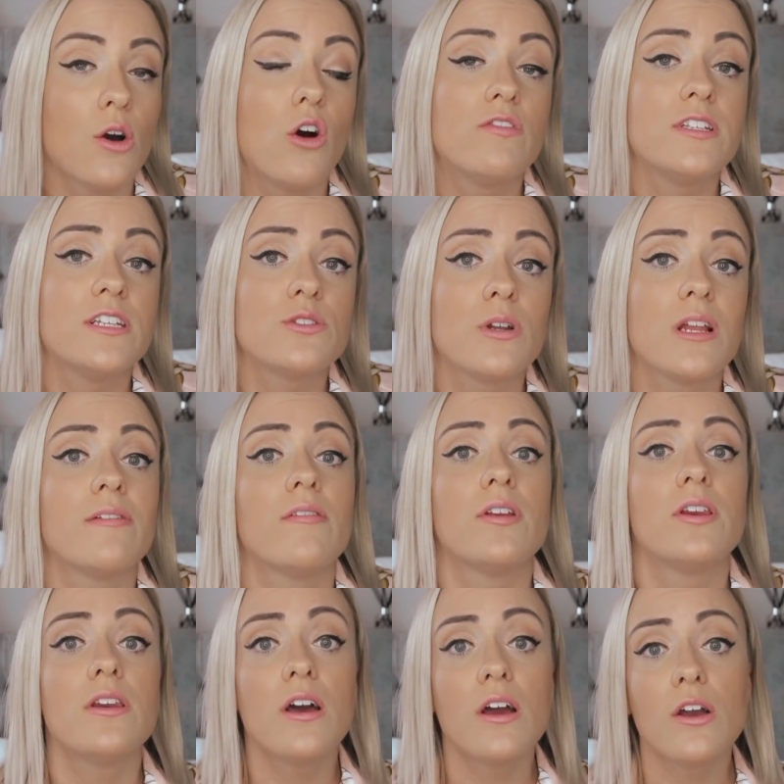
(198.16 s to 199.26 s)
Obviously it's all I've ever
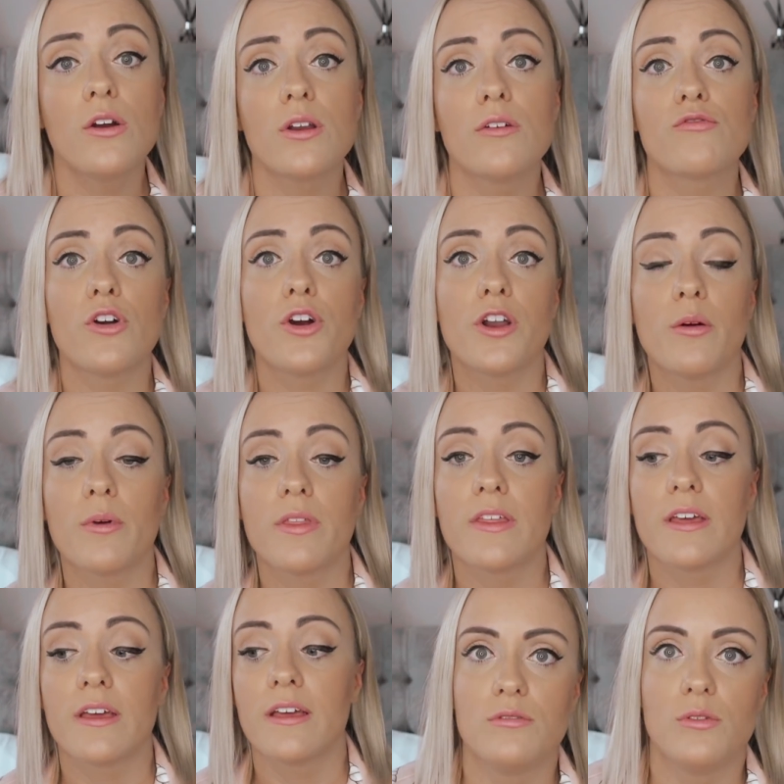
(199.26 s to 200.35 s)
known, I've grown up with
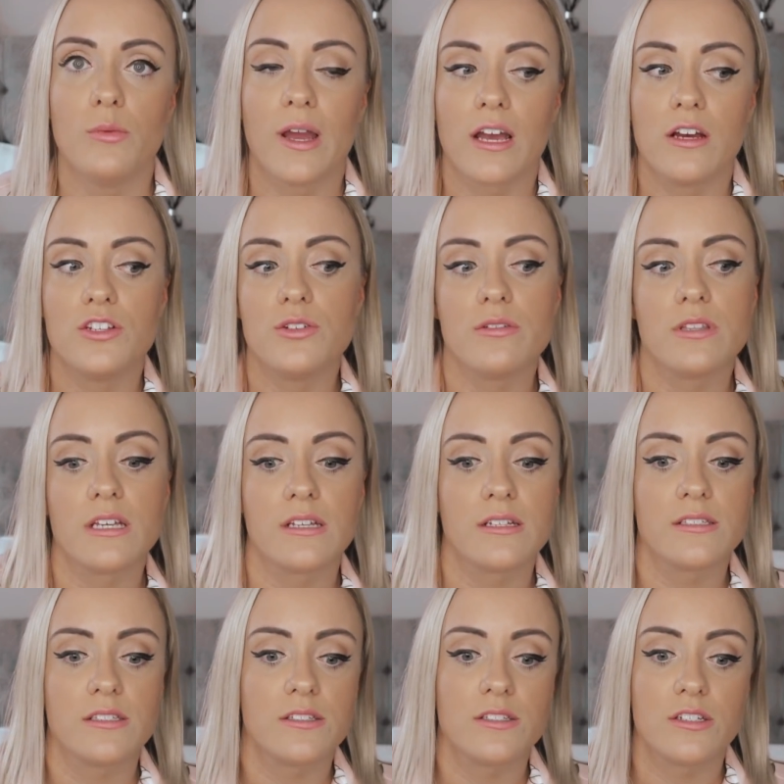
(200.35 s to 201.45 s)
it. The way I do
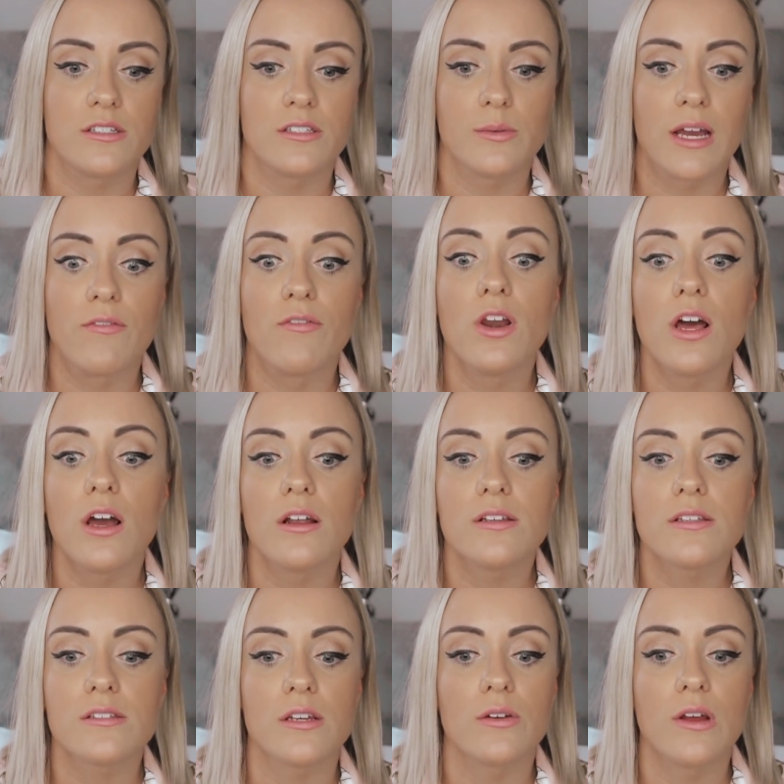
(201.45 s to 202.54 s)
things is just the way I've
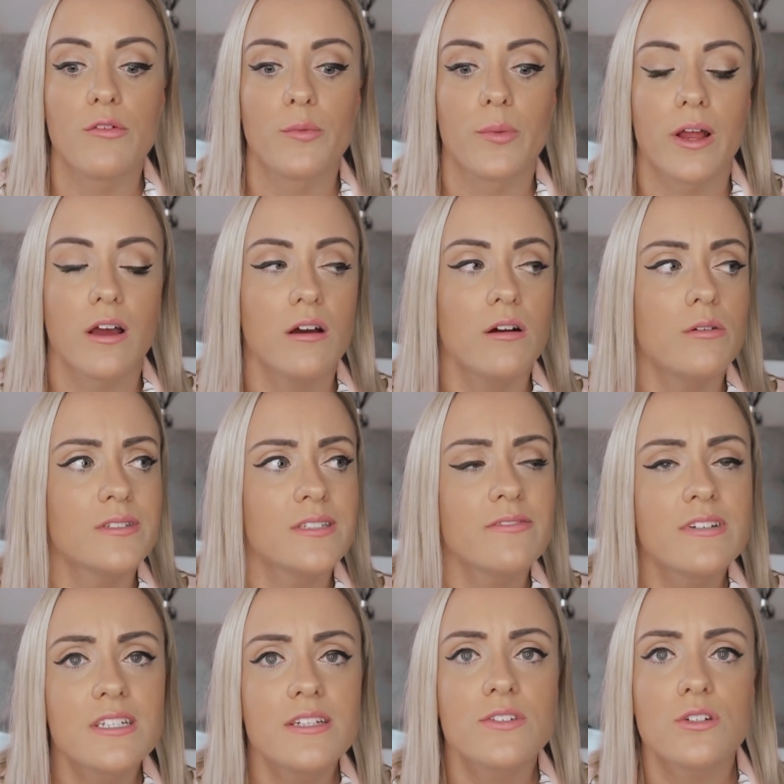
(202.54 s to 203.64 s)
learned. So everyone will be like, oh, isn't that
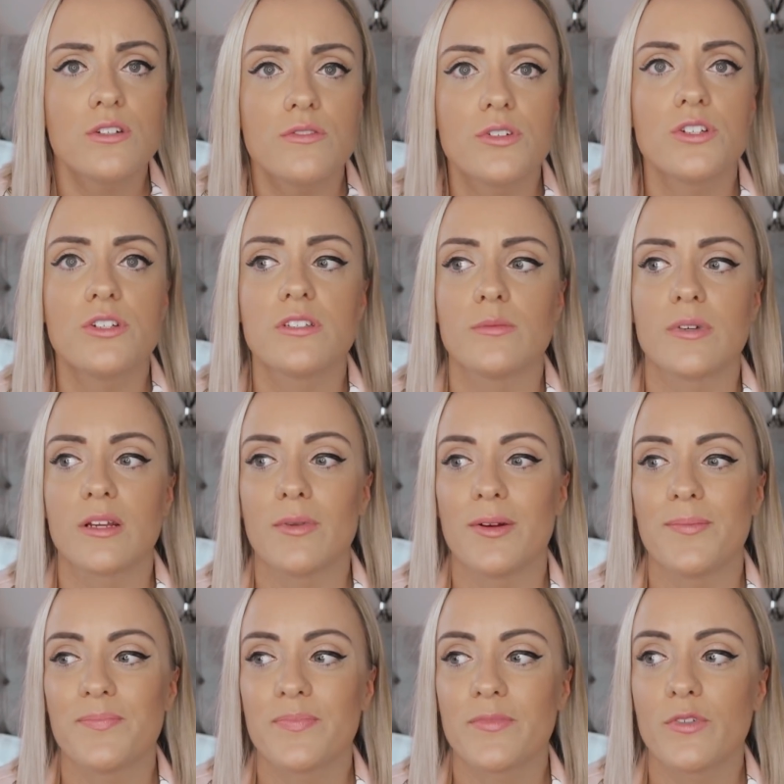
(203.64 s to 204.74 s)
really difficult for you to do something? I'm
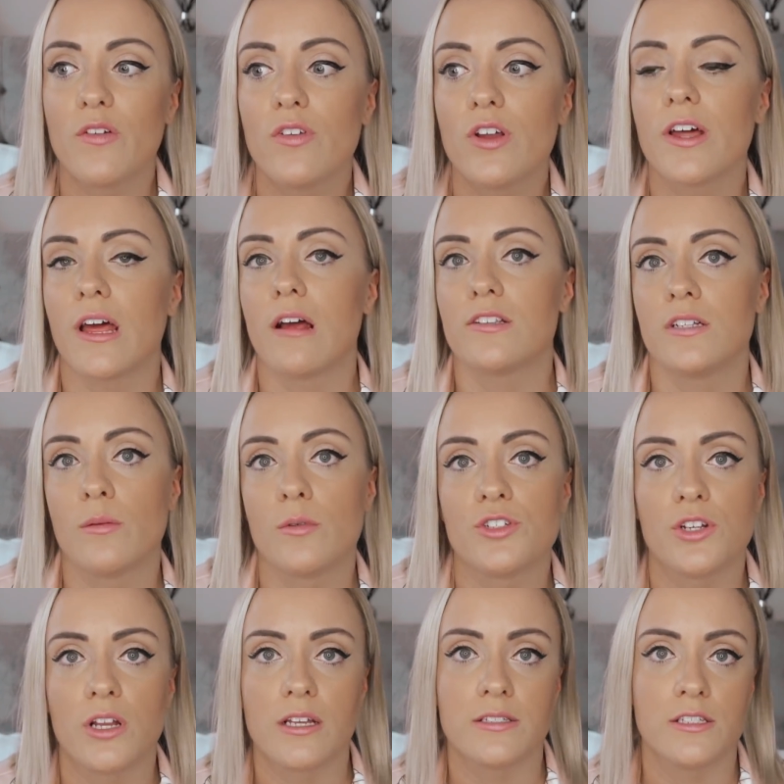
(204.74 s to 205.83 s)
like, well, I've learned how to tie my
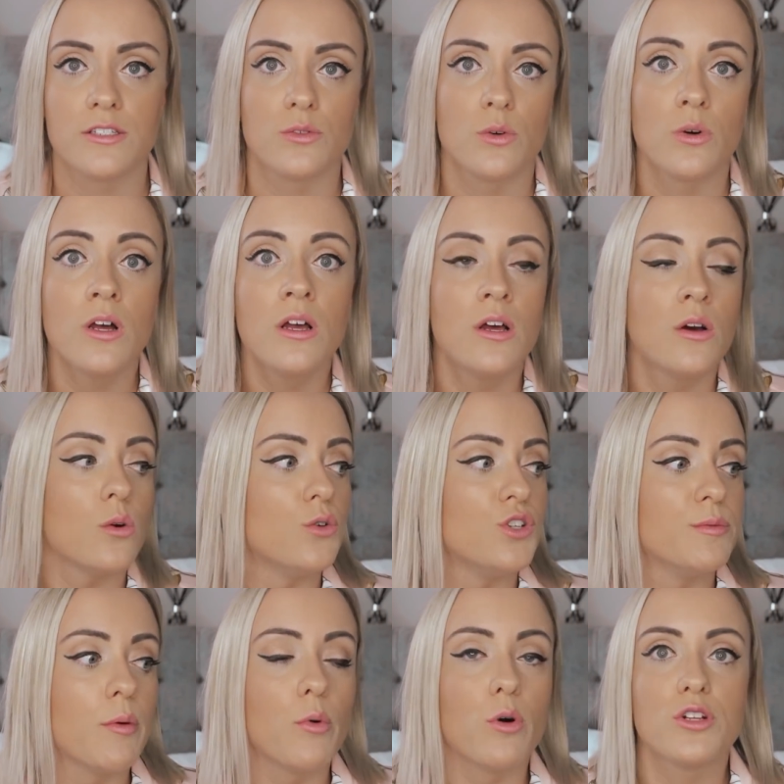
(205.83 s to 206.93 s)
shoelaces or do
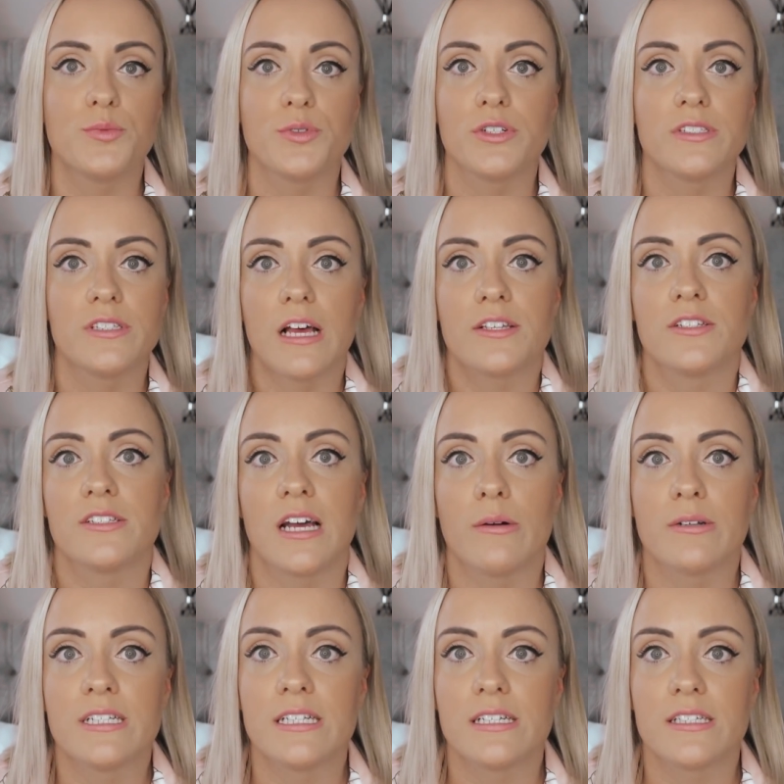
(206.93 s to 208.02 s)
my watch, because that's just how I
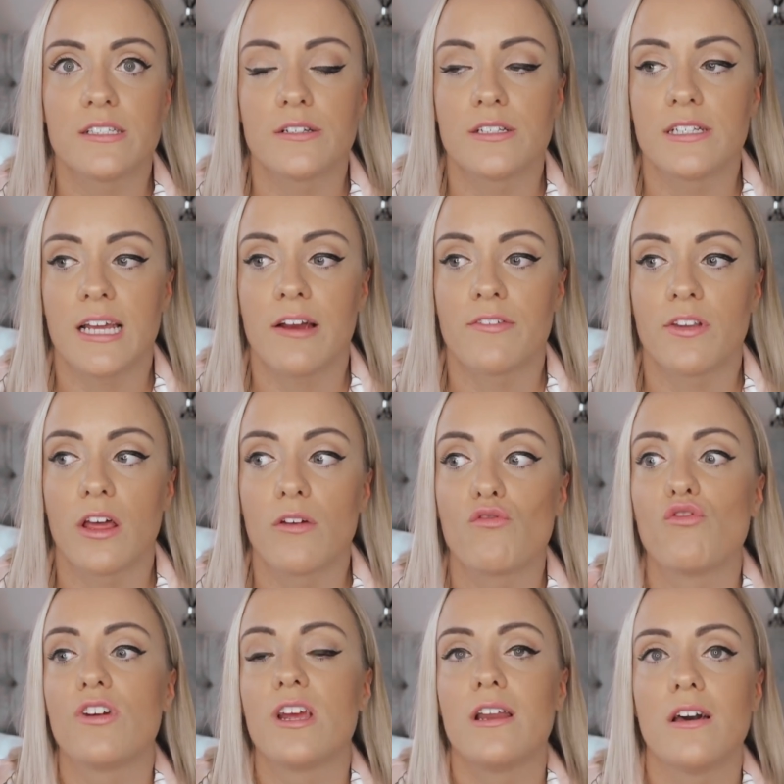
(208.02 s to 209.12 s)
did it. So I didn't have to like
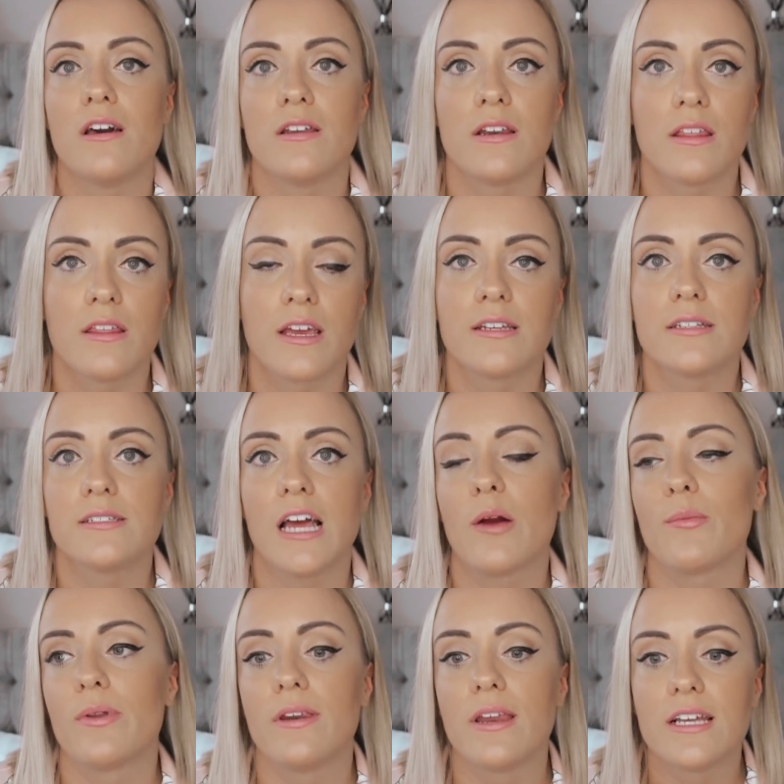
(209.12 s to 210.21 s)
relearn anything. It didn't
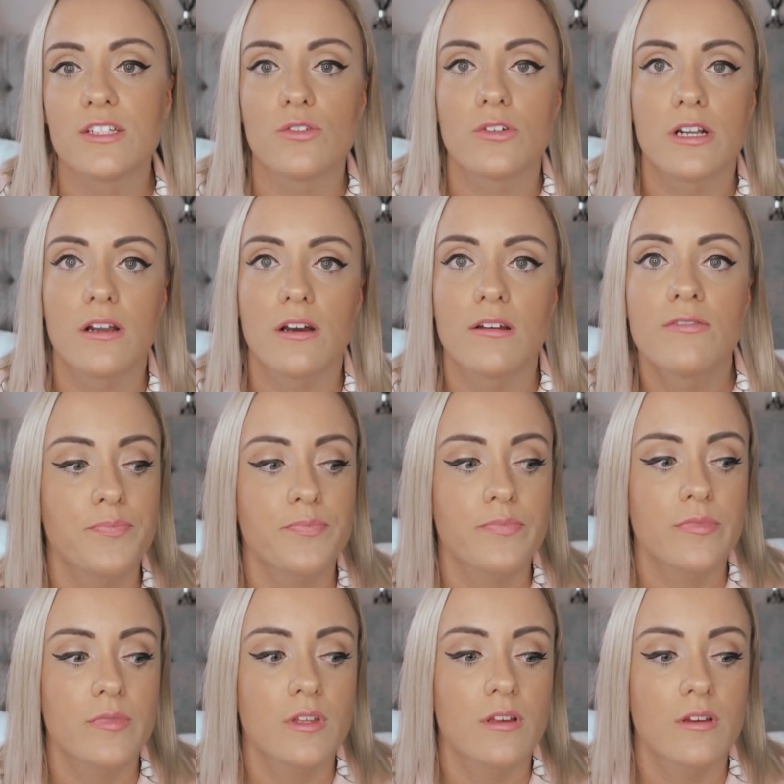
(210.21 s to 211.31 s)
happen later on in life.
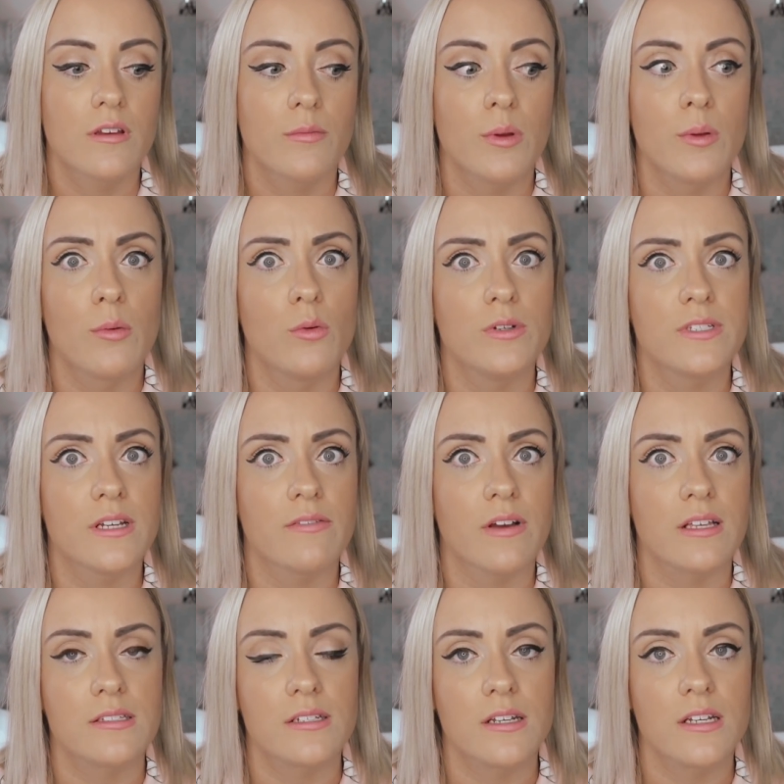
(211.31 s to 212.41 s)
But people always get
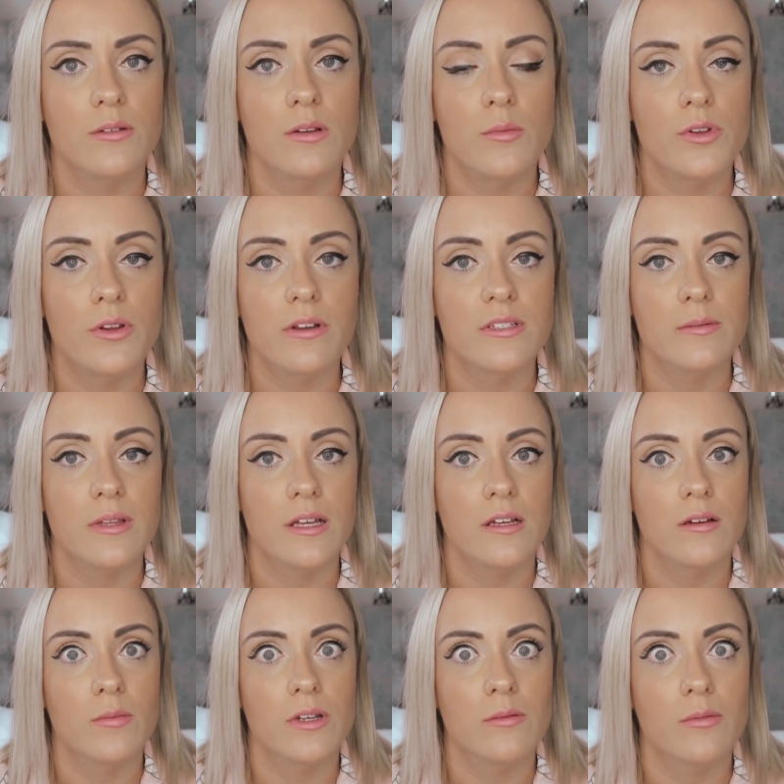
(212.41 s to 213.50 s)
fascinated when I'm doing something like
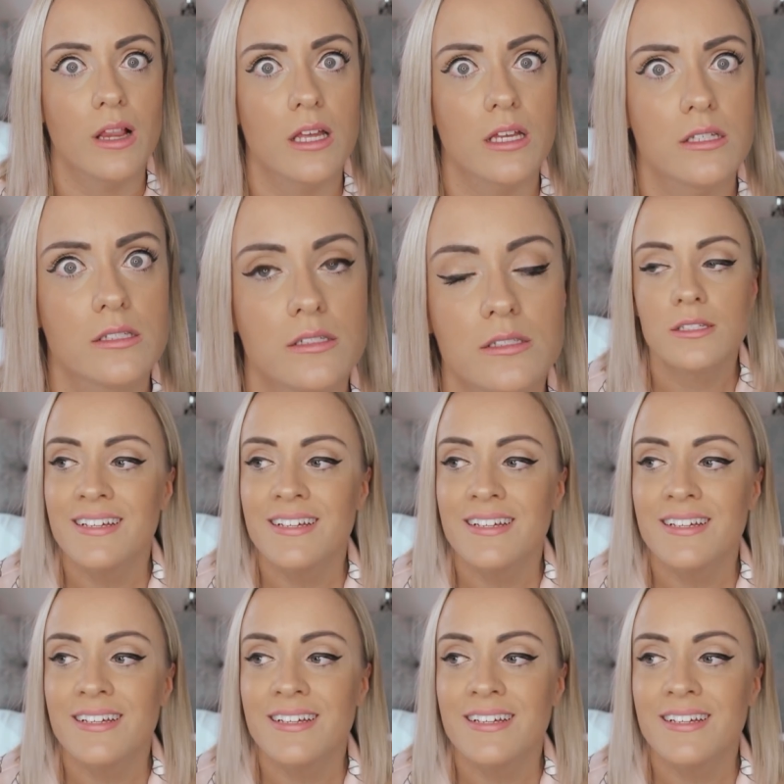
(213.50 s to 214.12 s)
that. I'm like, please.